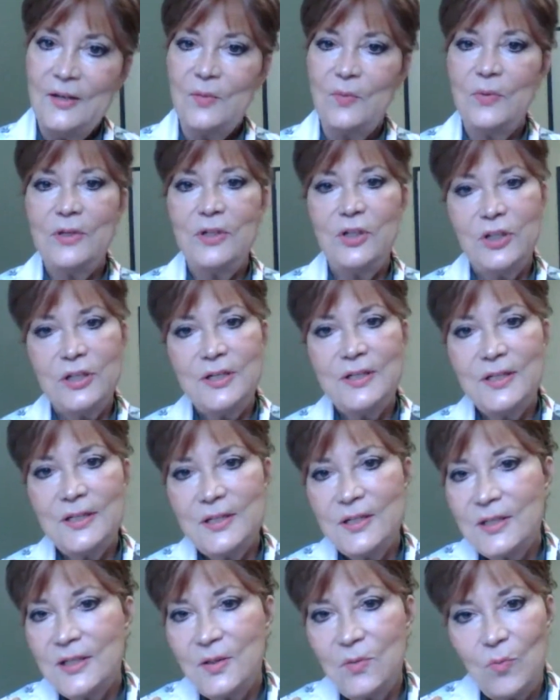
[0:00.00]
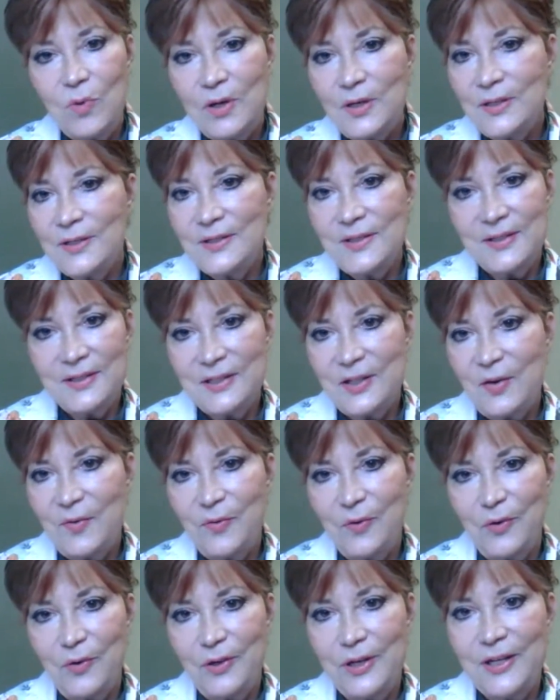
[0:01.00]
Well, Jesus didn't want us to
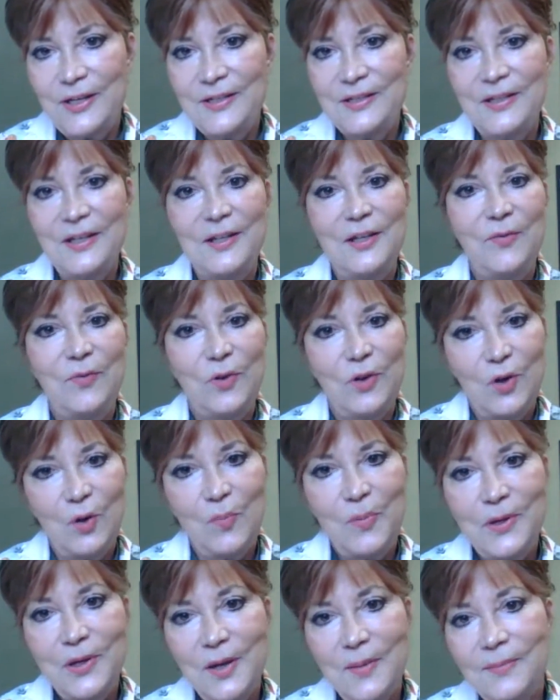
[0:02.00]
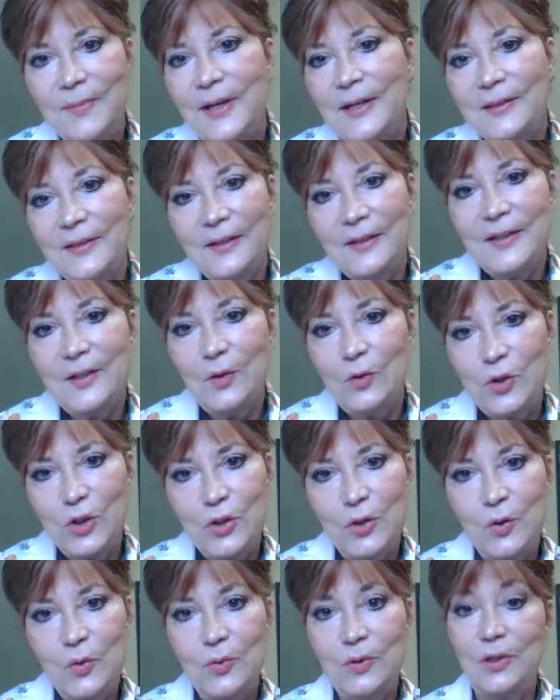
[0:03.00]
suffer. He said, if you don't become like the little
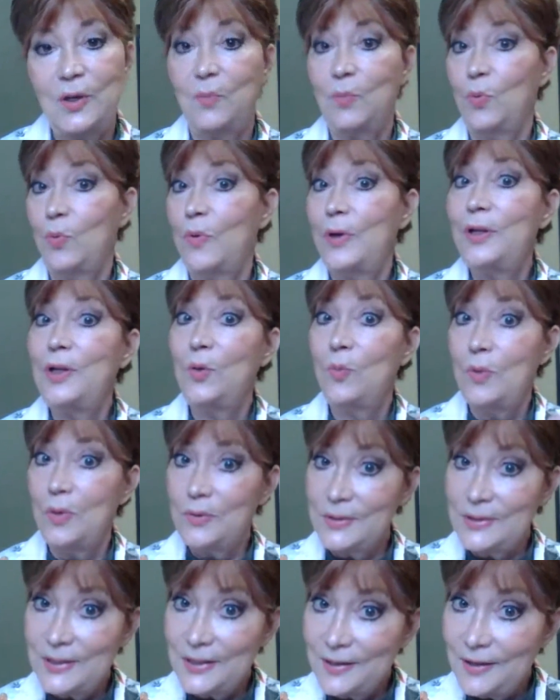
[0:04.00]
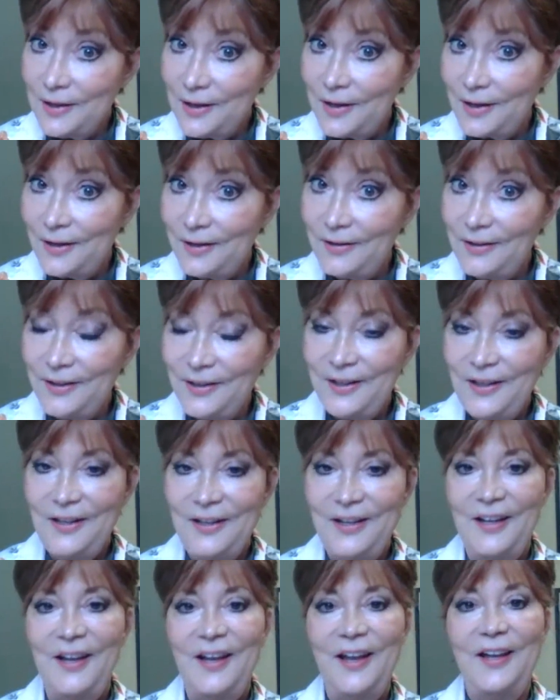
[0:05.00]
children, number one, you won't see God.
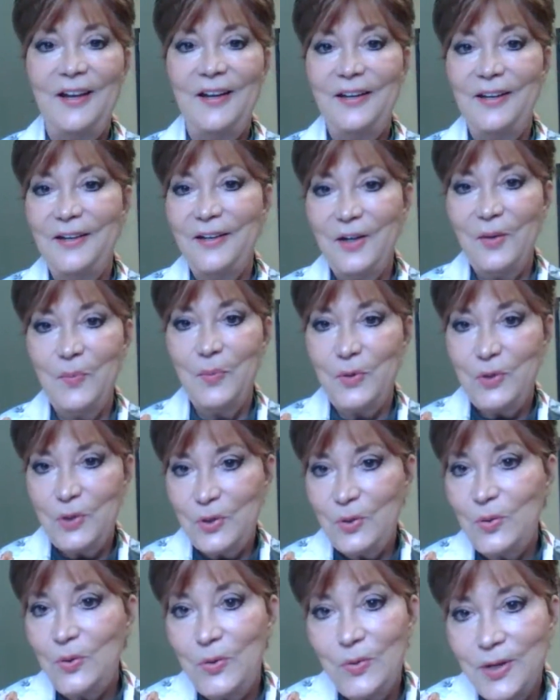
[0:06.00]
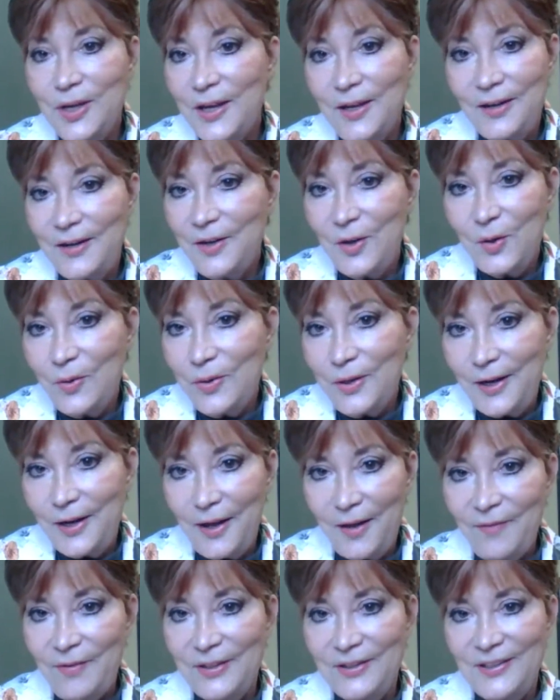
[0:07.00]
And number two, you can't enter into
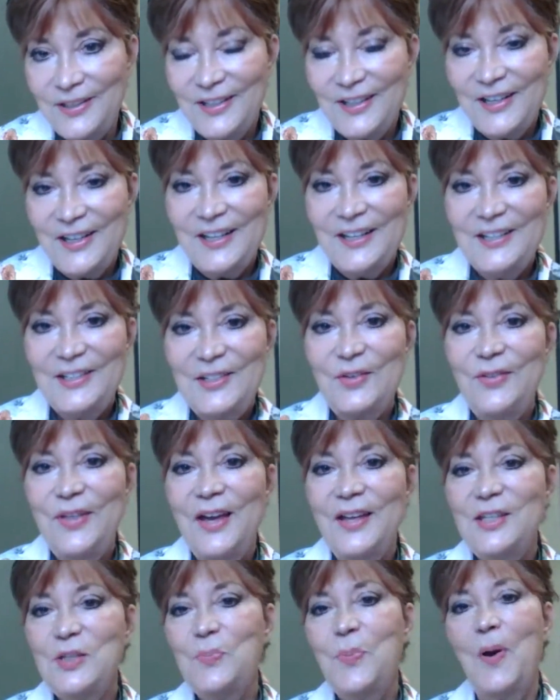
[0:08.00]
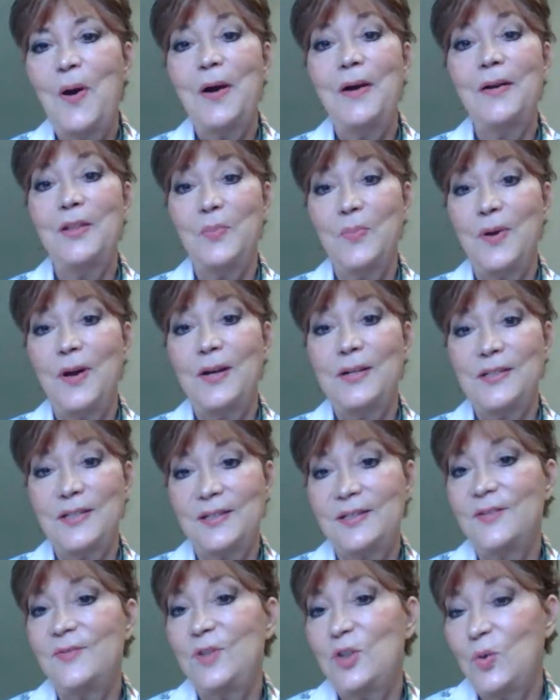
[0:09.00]
heaven. So that's part of the
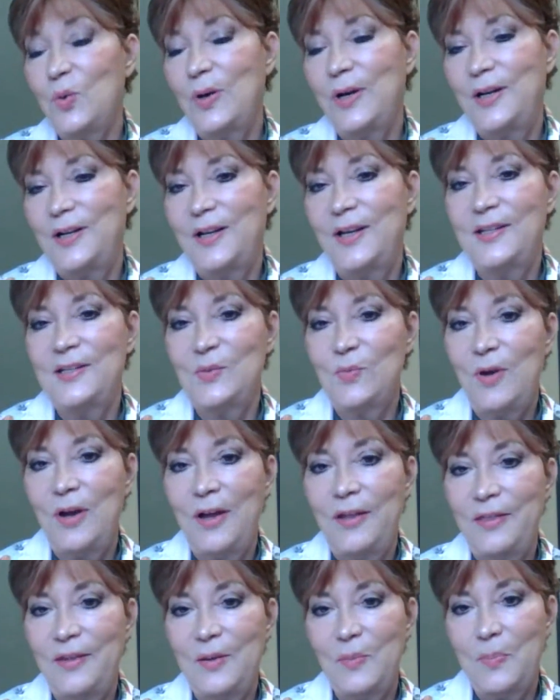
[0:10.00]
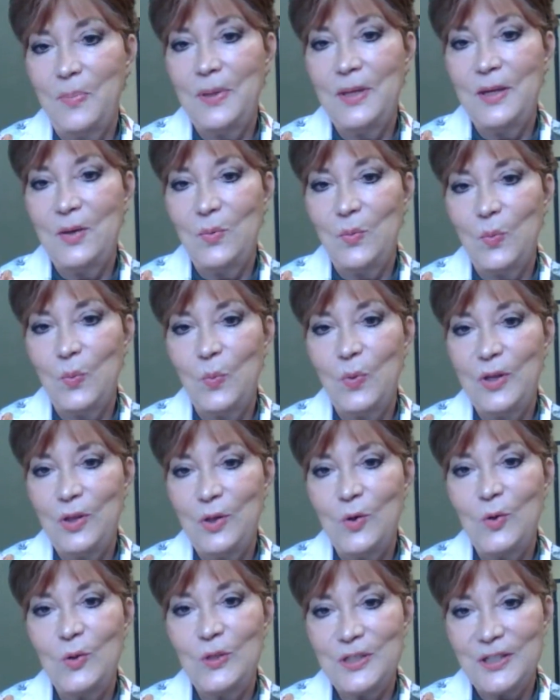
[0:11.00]
process of joy. And that's why I think being
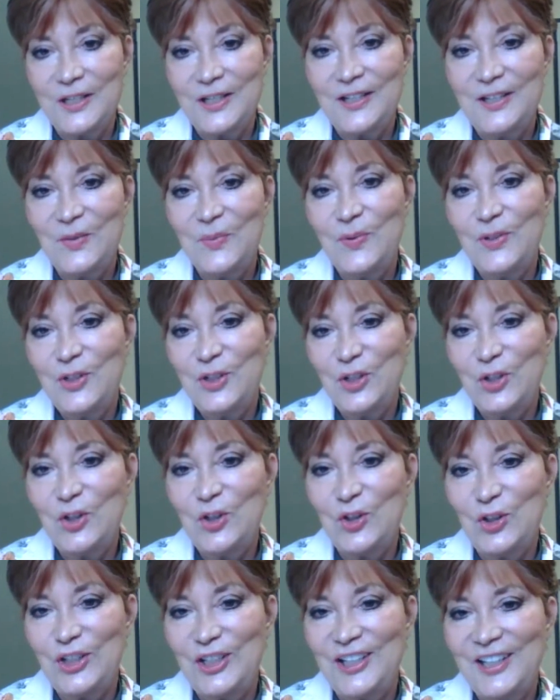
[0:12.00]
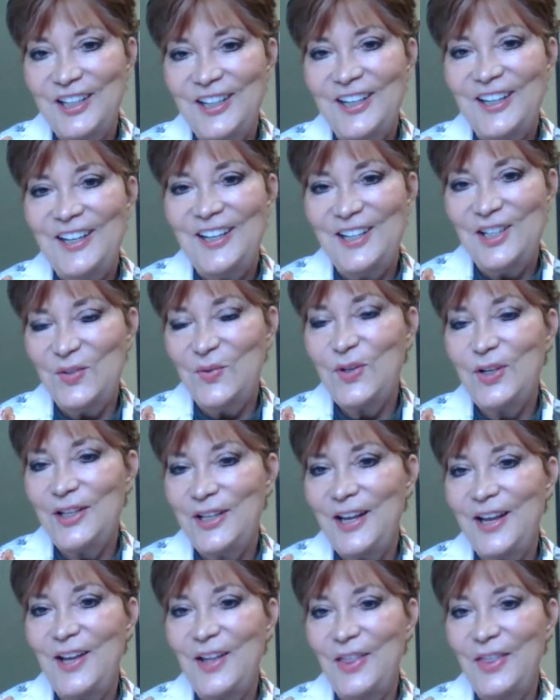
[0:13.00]
with your son and with children is
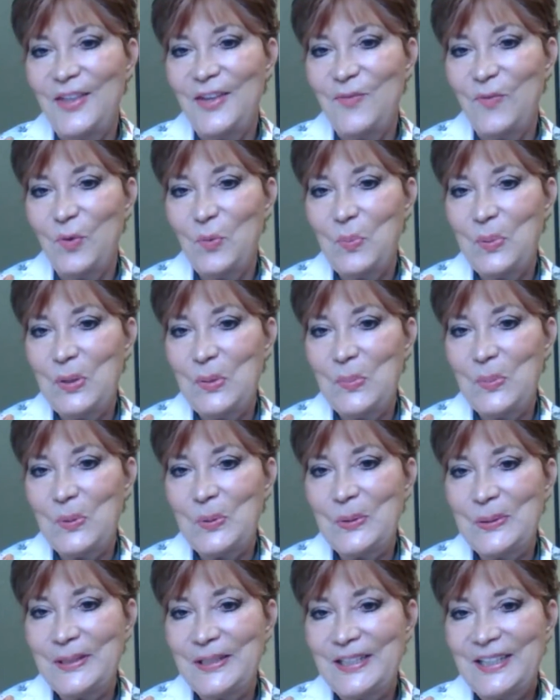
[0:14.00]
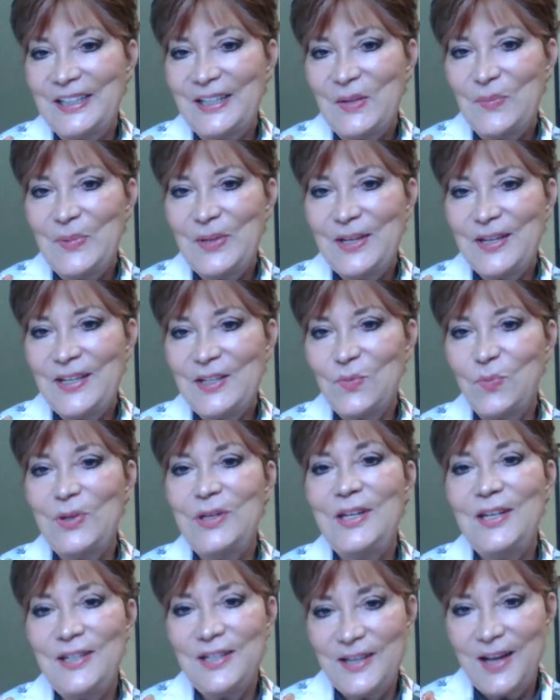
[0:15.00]
really healthy for people, because we
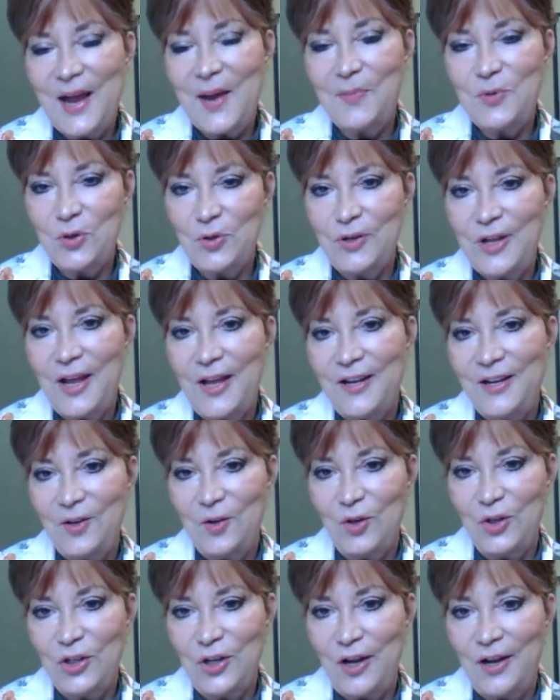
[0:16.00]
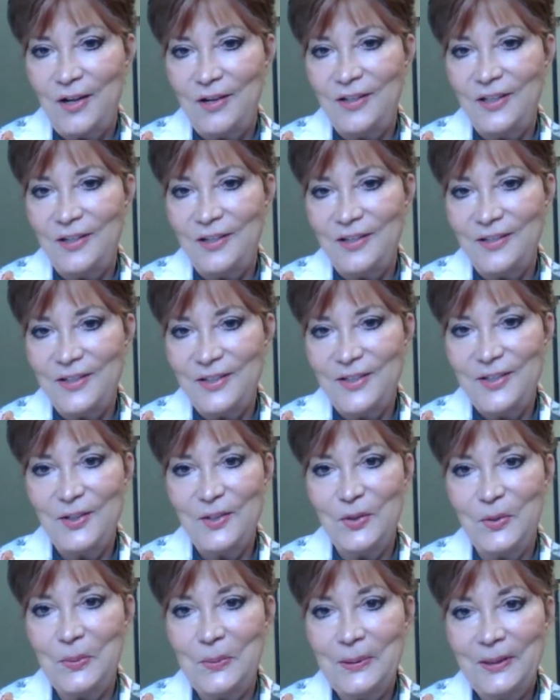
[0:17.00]
need to capture that inner child in us
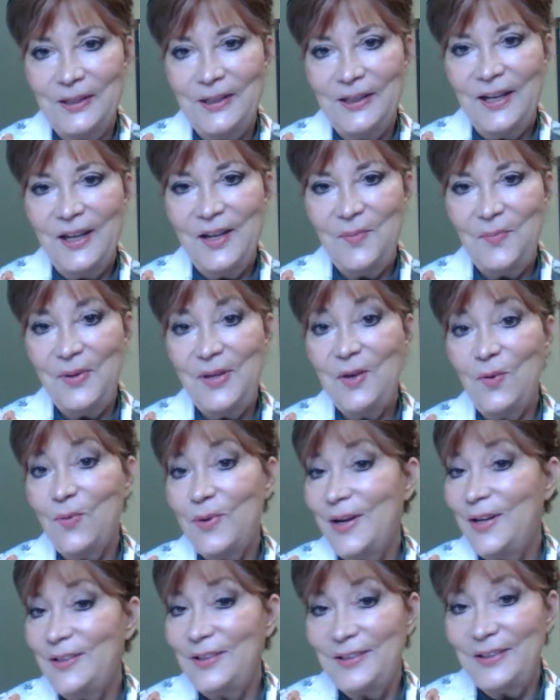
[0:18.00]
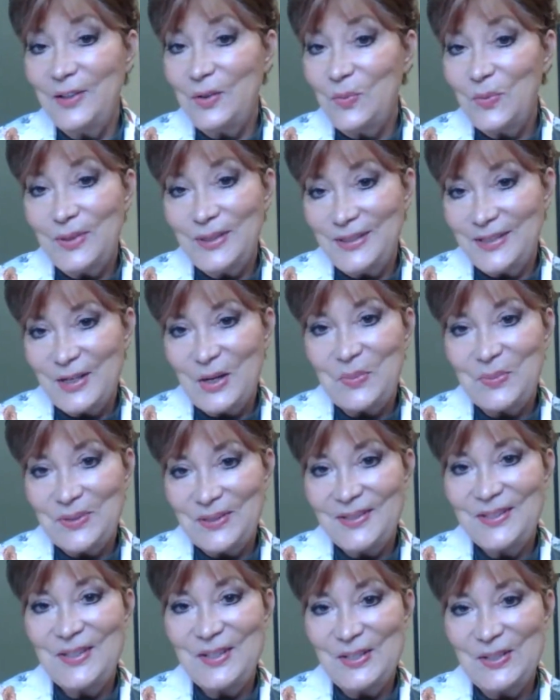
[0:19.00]
too. And being around the little ones
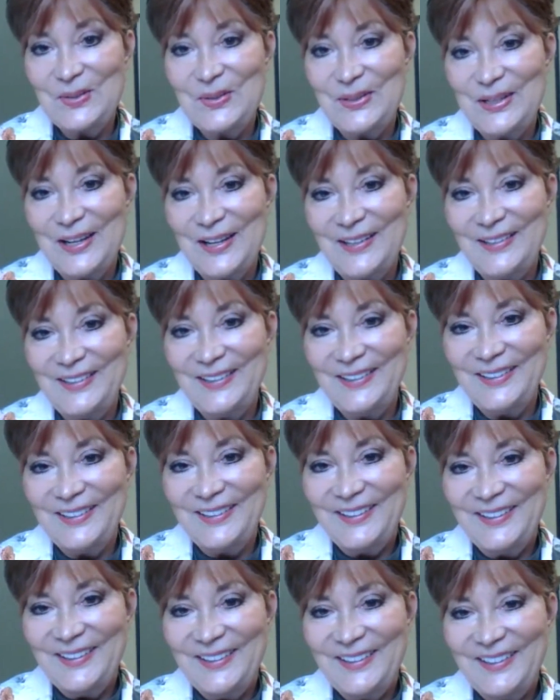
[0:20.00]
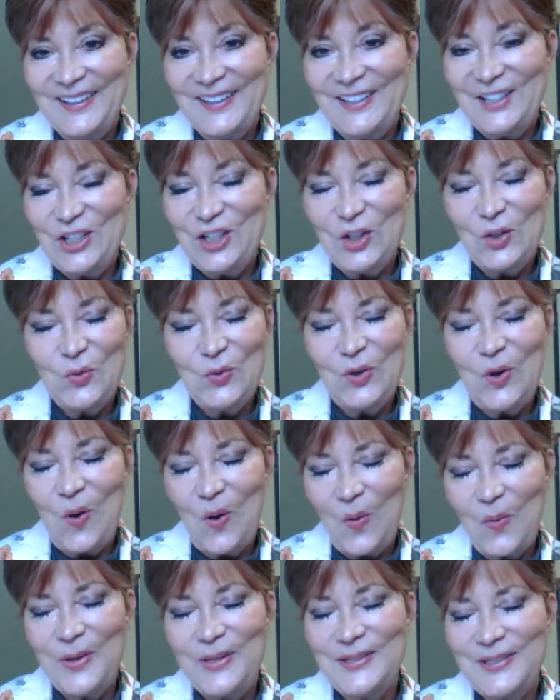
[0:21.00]
helps us to do that. And the children
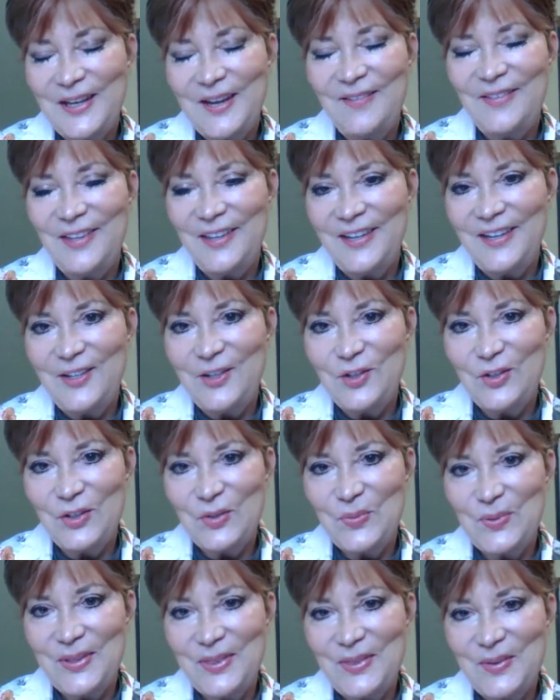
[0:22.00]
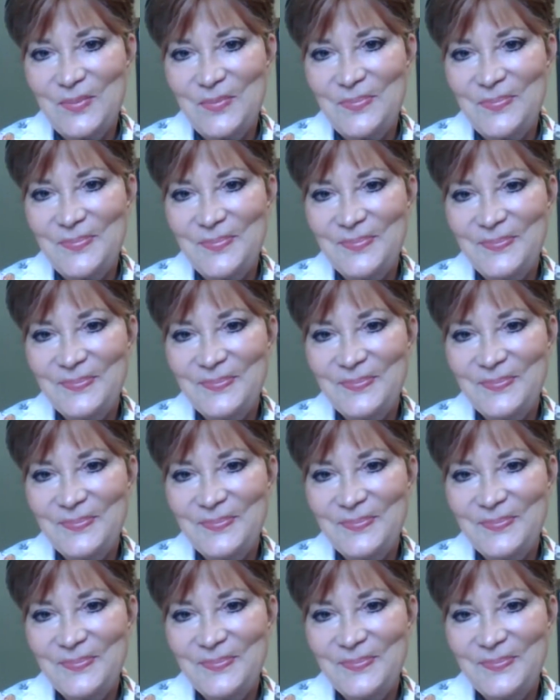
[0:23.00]
always have the angels with them.